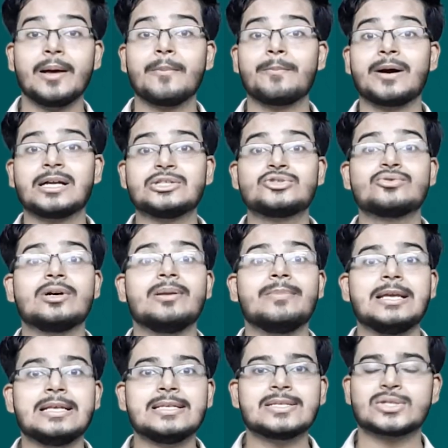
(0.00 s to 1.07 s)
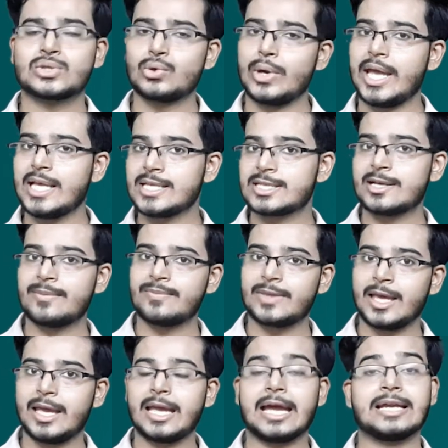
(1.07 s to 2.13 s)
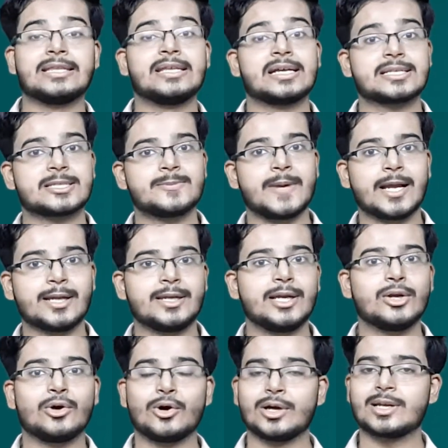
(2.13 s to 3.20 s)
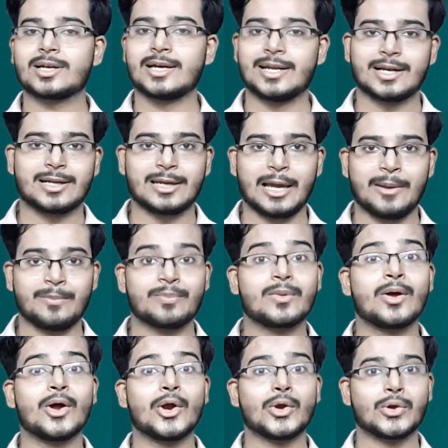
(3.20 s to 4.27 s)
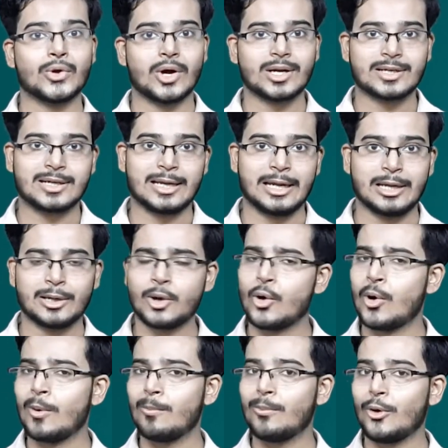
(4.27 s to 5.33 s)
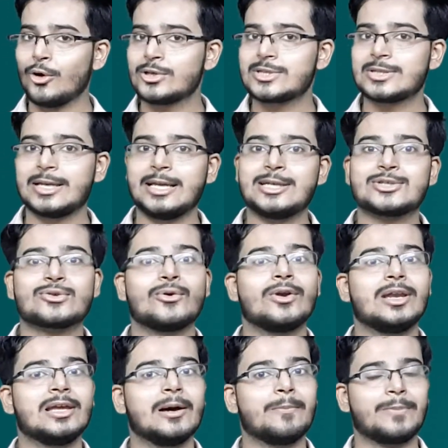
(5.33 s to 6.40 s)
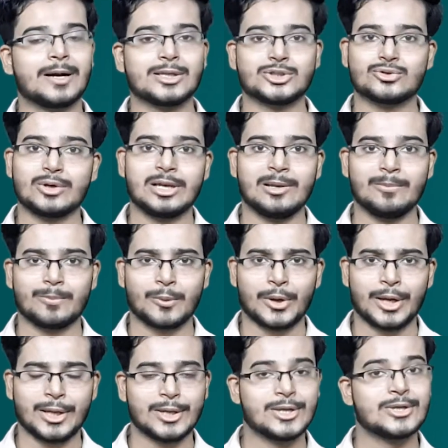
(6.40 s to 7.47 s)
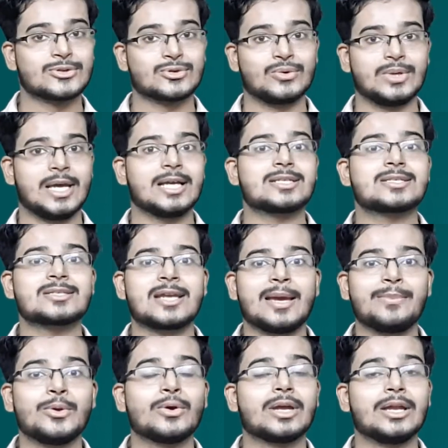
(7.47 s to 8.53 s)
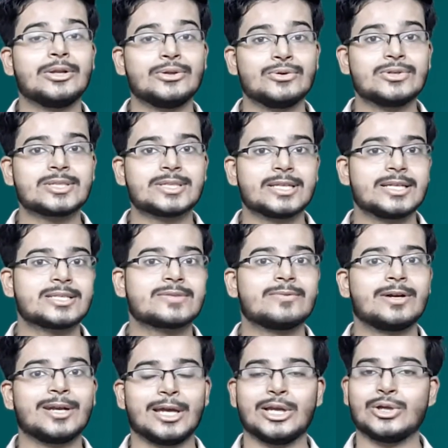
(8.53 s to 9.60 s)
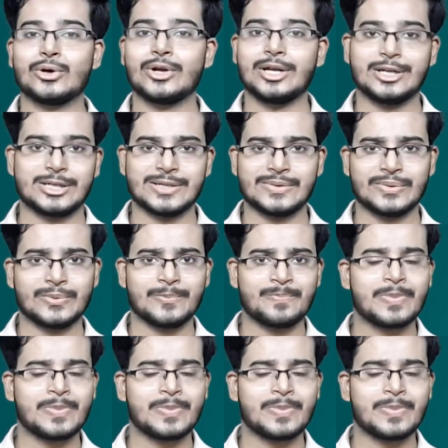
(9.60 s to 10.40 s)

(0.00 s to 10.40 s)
Punctual means doing something at the expected or correct time, not late. Boss needs only a punctual employee. So next time you can use this word in your interview.